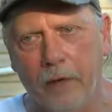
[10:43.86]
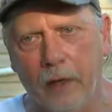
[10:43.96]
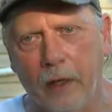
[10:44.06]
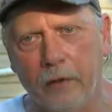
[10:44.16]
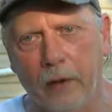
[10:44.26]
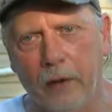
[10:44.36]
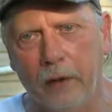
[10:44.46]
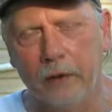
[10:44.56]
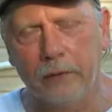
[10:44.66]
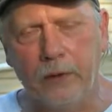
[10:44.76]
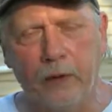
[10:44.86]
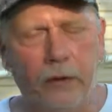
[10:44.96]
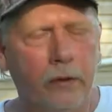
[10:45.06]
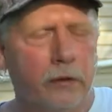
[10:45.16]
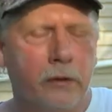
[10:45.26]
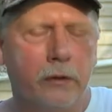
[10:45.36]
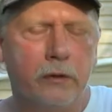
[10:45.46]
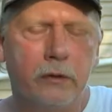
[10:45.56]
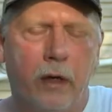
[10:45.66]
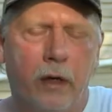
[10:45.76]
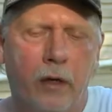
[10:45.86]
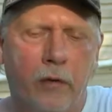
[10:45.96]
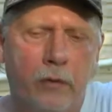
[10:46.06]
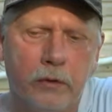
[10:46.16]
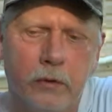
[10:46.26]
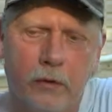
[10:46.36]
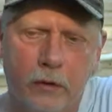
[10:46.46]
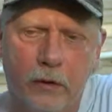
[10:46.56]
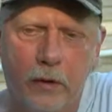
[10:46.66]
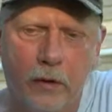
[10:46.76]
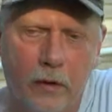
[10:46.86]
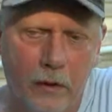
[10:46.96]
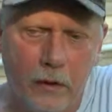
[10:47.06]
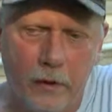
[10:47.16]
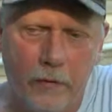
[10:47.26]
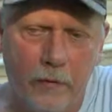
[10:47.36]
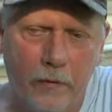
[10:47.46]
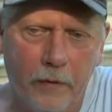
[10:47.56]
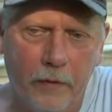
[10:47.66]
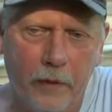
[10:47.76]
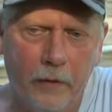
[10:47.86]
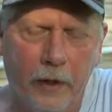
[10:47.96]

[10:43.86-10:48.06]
that's my greatest fear, that she's not able to do any of